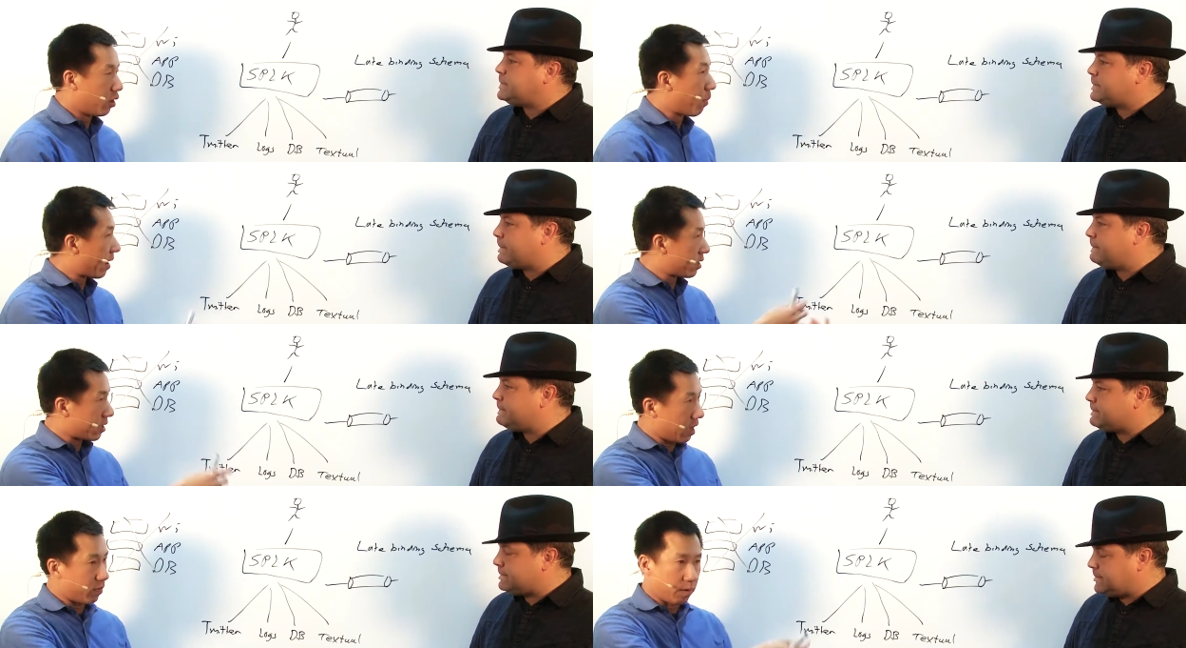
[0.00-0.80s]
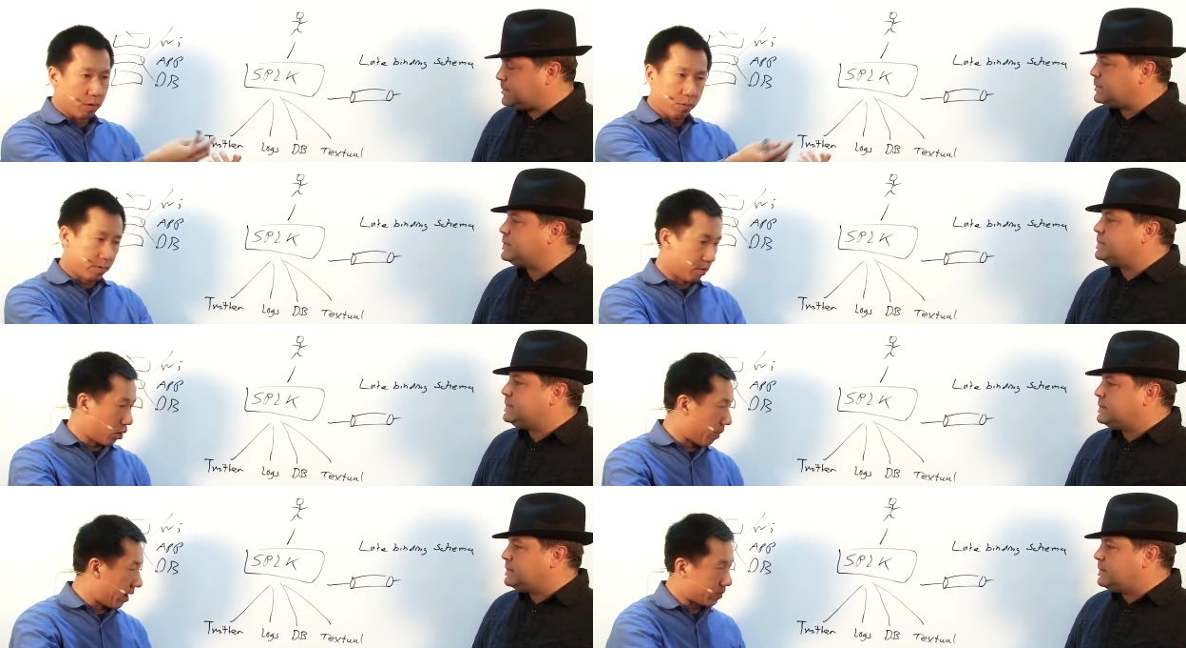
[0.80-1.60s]
Speaker 1: You manage them through, through
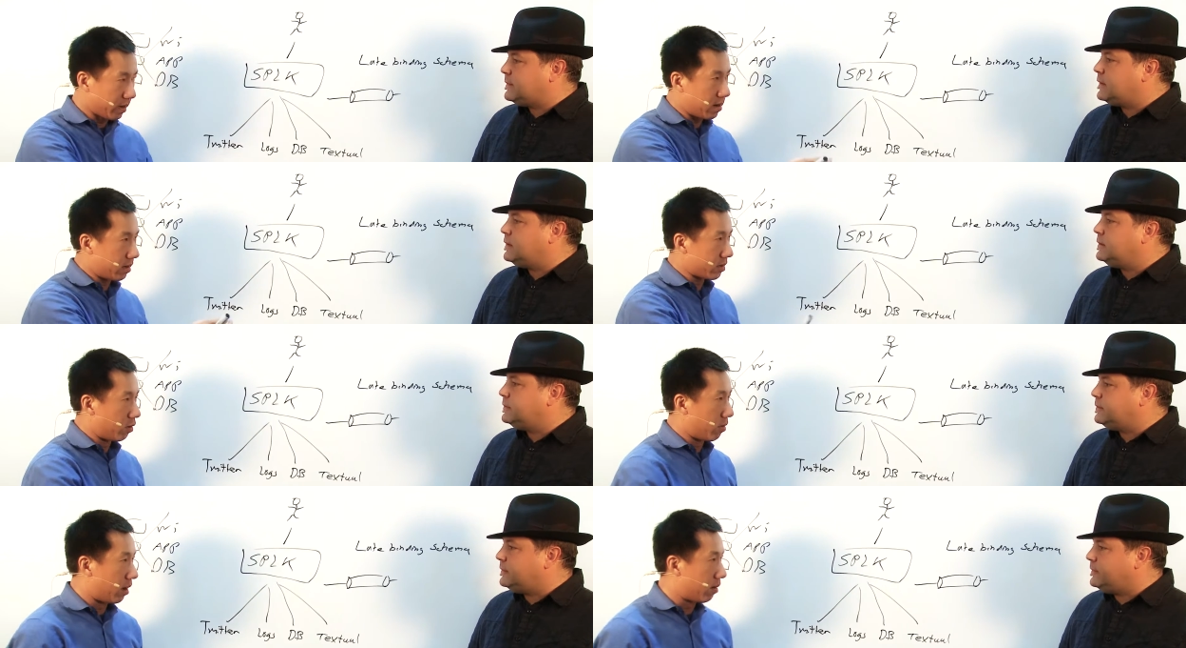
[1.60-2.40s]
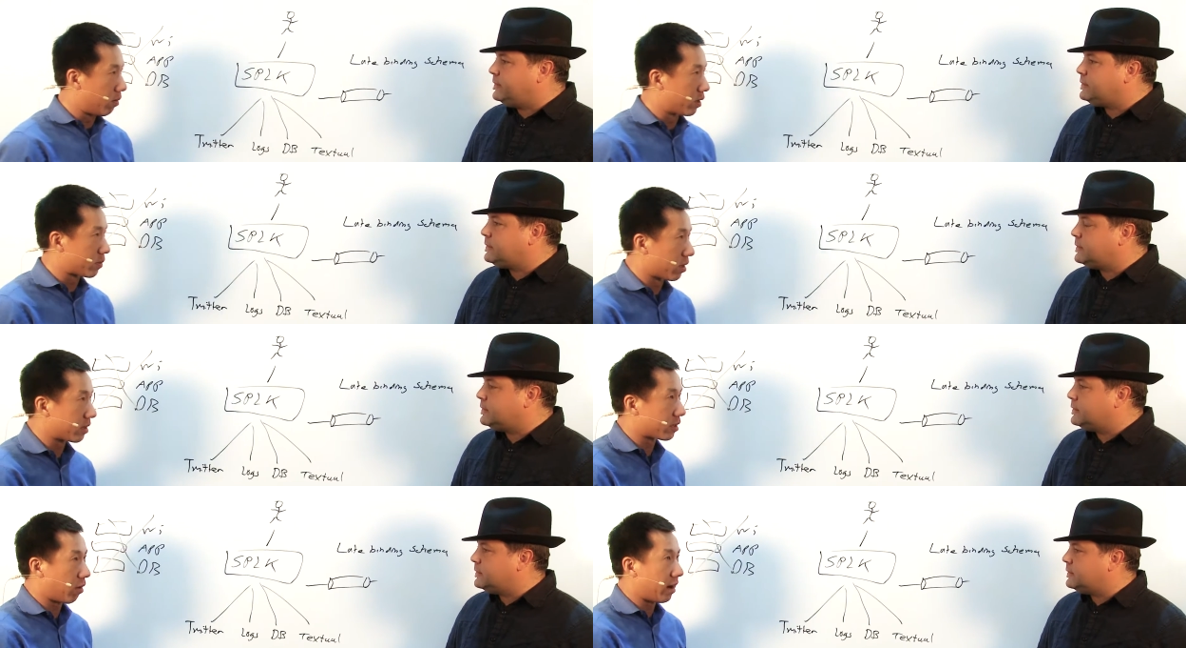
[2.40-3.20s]
your management console. Well, what
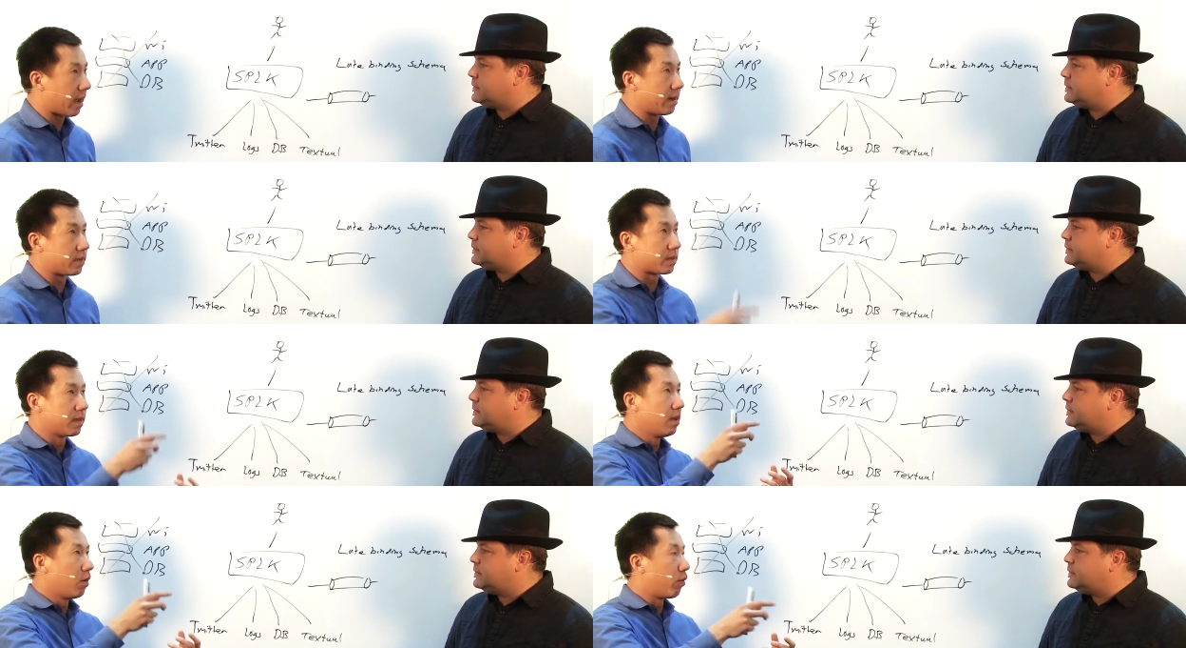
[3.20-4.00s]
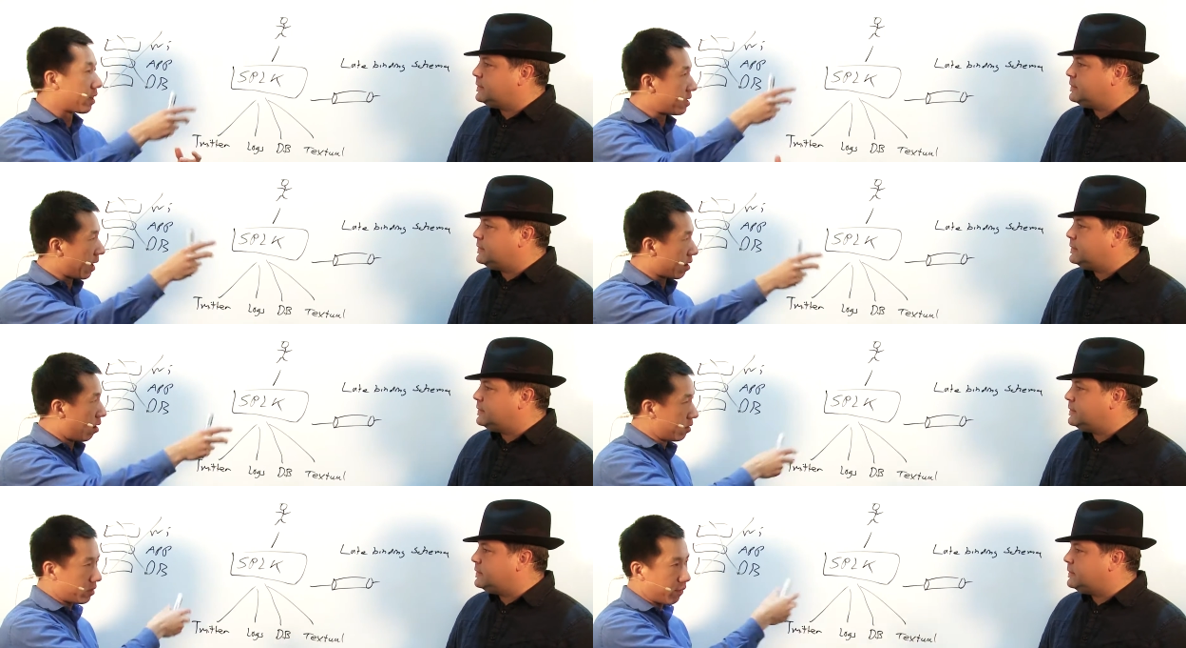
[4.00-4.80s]
Splunk is great at is we can take
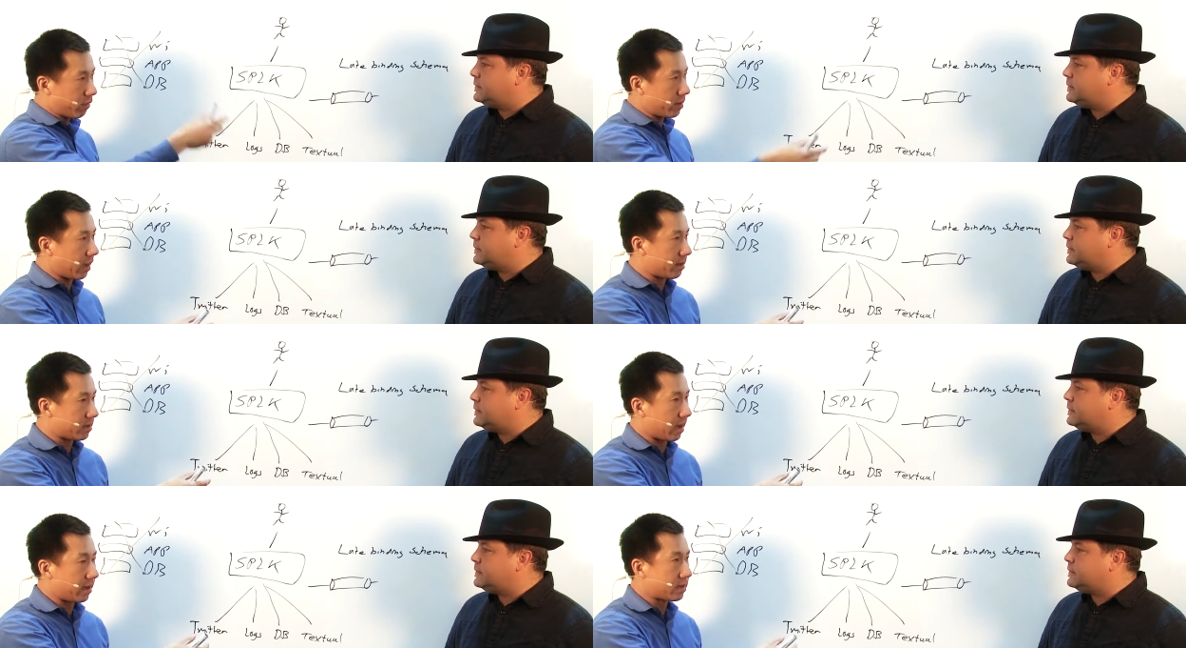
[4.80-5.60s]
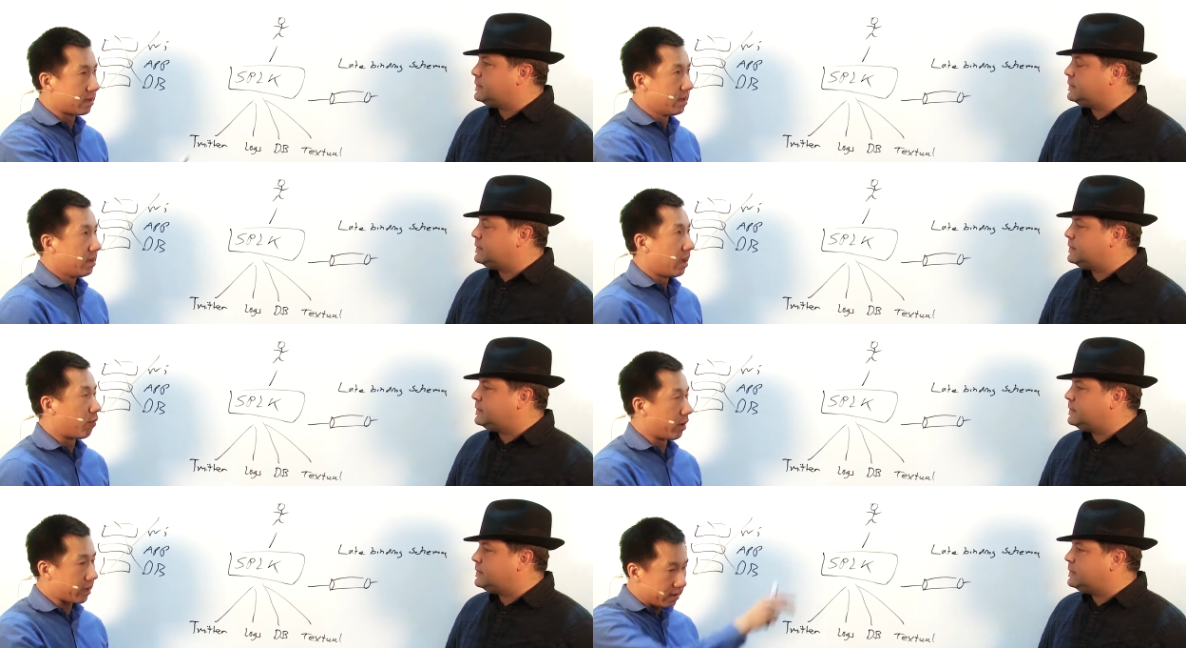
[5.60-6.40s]
all those different data sets
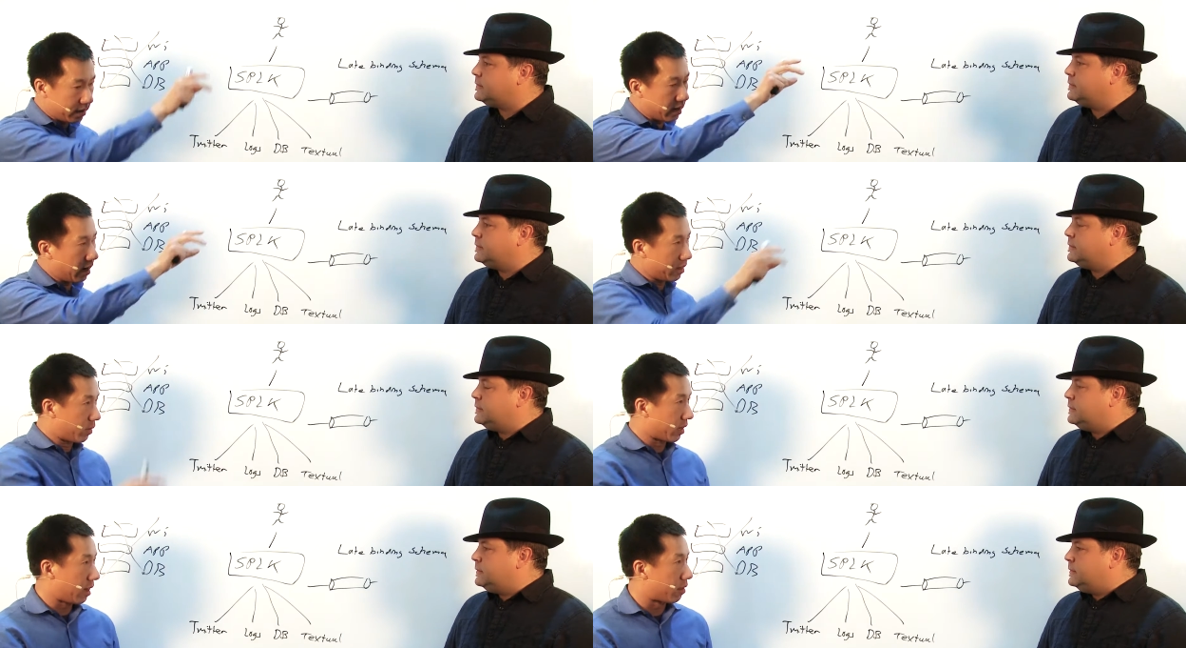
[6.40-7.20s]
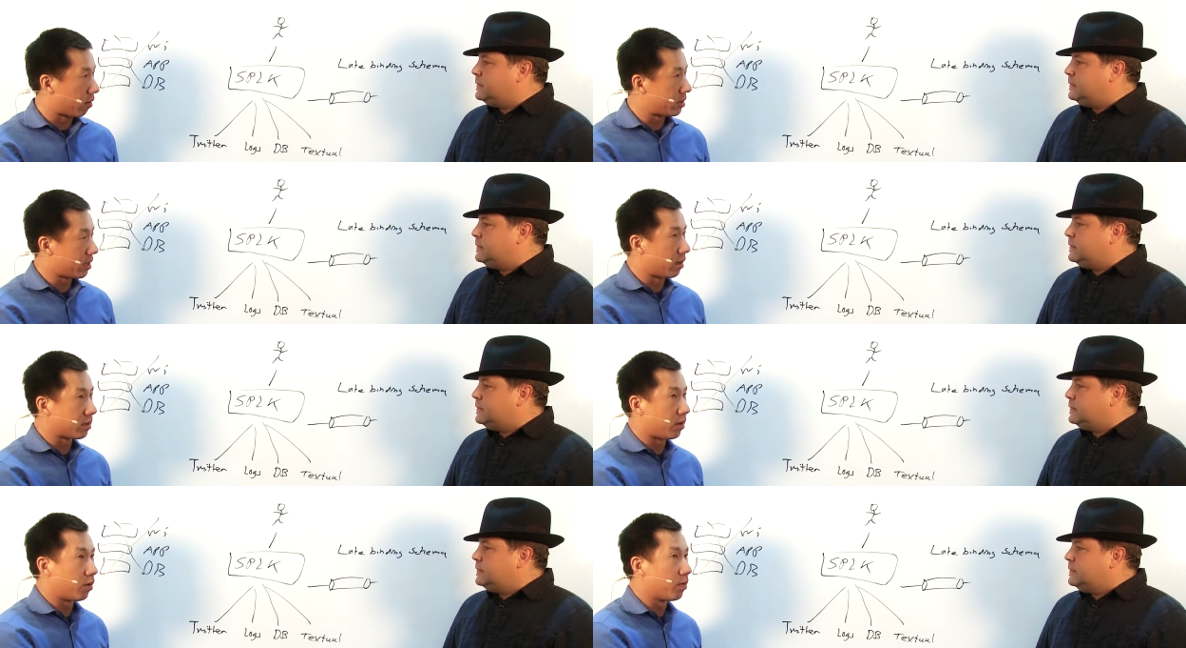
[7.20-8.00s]
and we can tie them together and
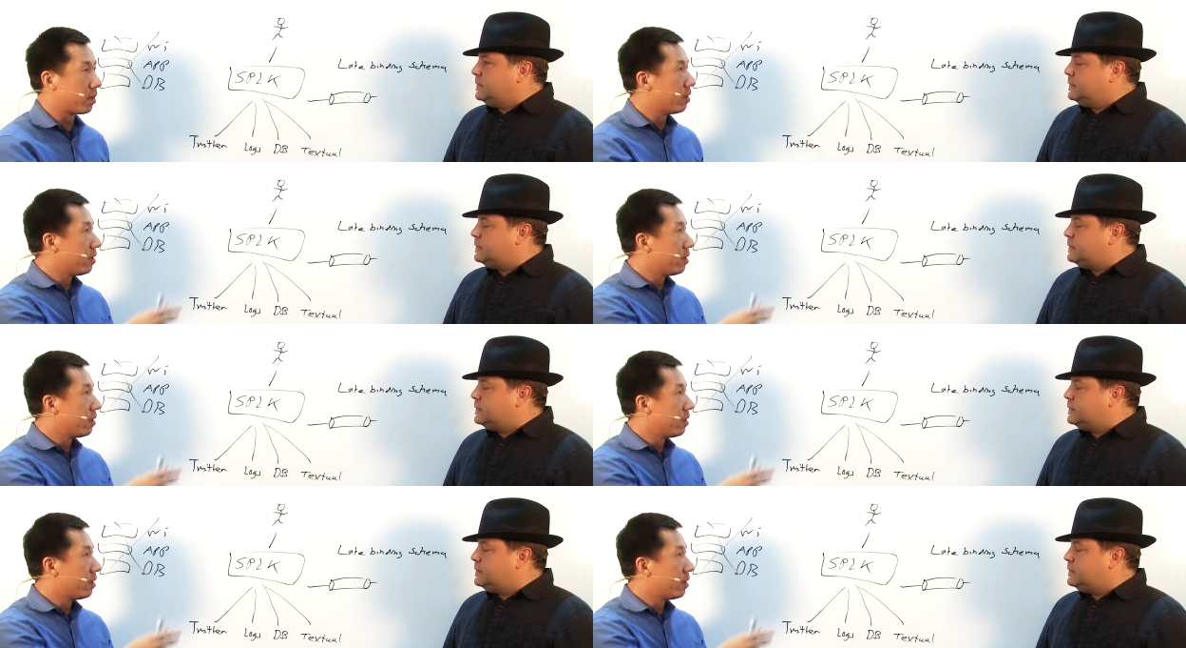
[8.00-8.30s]
tell you